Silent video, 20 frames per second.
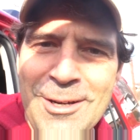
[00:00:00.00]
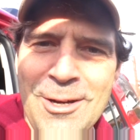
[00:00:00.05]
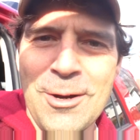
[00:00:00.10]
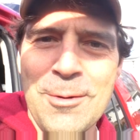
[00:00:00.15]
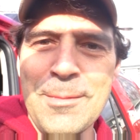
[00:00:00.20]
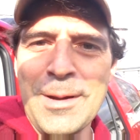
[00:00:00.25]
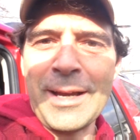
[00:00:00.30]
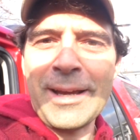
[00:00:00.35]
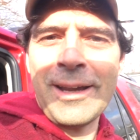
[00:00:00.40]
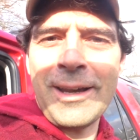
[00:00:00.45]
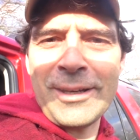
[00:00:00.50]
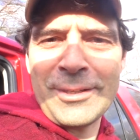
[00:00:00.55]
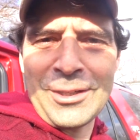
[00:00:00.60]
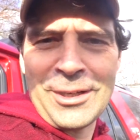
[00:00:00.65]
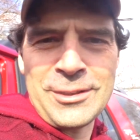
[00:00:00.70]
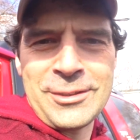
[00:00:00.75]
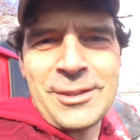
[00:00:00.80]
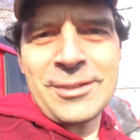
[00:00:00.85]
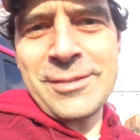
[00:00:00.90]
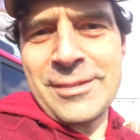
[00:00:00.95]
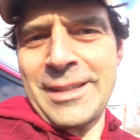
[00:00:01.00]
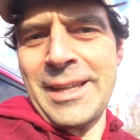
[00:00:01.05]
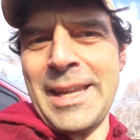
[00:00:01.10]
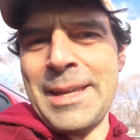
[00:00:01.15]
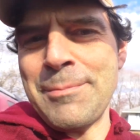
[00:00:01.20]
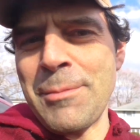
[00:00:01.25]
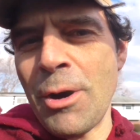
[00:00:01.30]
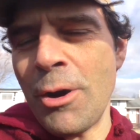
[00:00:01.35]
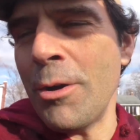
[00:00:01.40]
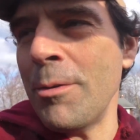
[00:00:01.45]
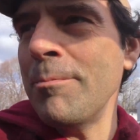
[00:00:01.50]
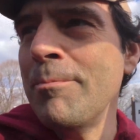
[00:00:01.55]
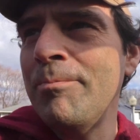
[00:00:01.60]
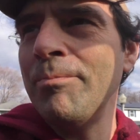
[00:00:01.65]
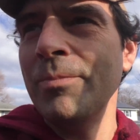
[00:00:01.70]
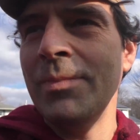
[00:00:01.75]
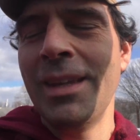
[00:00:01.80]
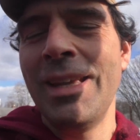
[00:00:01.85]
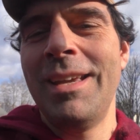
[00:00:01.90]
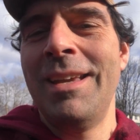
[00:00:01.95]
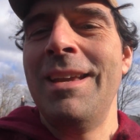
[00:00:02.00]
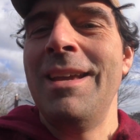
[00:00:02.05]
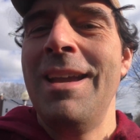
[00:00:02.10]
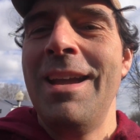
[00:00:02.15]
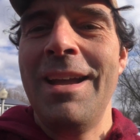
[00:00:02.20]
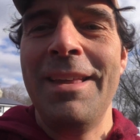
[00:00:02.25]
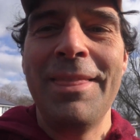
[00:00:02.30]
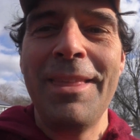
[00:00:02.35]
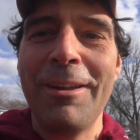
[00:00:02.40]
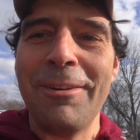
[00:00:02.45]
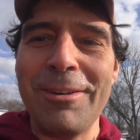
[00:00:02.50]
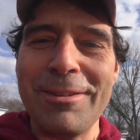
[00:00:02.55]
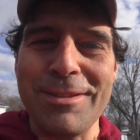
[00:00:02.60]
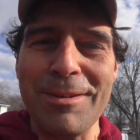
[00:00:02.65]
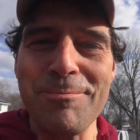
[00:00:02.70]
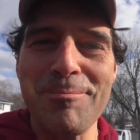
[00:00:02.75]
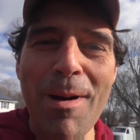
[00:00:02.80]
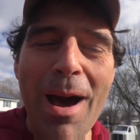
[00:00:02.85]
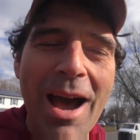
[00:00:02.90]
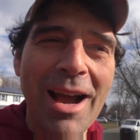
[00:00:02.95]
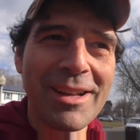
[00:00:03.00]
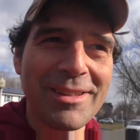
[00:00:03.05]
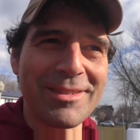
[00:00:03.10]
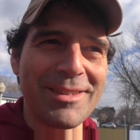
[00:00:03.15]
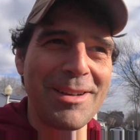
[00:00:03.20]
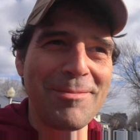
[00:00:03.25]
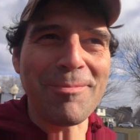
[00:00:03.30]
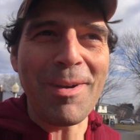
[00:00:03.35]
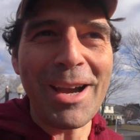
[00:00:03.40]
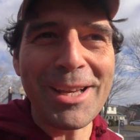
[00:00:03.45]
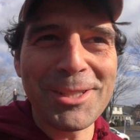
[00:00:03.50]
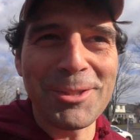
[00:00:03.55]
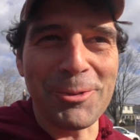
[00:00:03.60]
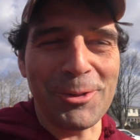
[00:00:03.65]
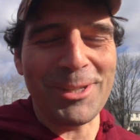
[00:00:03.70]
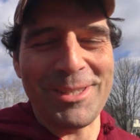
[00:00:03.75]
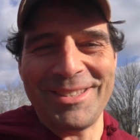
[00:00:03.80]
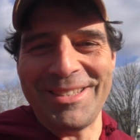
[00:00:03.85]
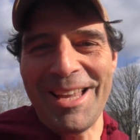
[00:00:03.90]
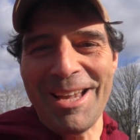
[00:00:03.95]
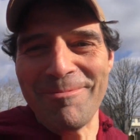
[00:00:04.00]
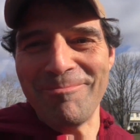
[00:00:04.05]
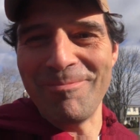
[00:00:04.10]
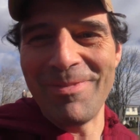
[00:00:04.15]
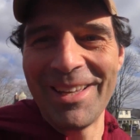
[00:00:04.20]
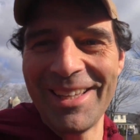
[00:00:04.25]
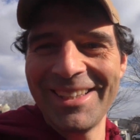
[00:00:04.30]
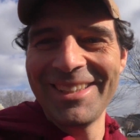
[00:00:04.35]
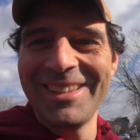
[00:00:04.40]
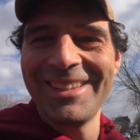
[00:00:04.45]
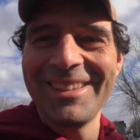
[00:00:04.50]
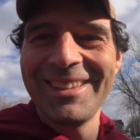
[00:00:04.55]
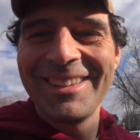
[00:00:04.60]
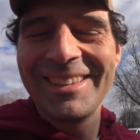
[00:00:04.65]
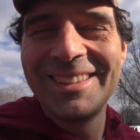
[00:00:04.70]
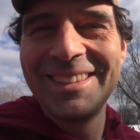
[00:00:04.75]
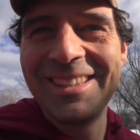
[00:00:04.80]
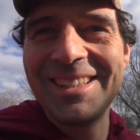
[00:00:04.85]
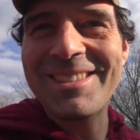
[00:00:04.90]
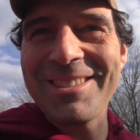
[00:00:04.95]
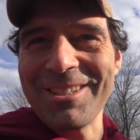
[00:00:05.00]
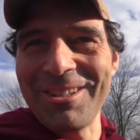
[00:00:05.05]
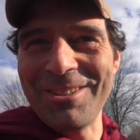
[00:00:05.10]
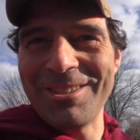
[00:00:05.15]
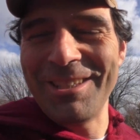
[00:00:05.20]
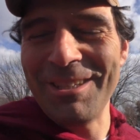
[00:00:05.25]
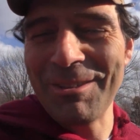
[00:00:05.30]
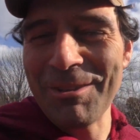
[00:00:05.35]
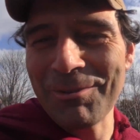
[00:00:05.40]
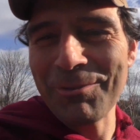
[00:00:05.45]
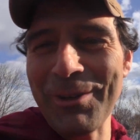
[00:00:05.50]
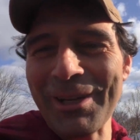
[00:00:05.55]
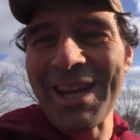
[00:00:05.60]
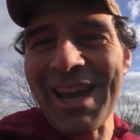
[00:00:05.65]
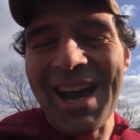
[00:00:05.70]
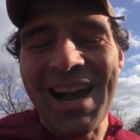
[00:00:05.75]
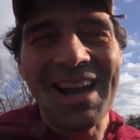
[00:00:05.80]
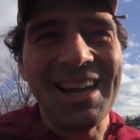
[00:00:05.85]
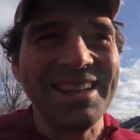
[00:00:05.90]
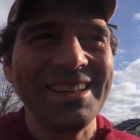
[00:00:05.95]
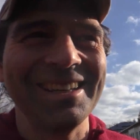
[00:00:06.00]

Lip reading: Oh my gosh, I just came home and there is a box on my doorstep. Let's go see what we got.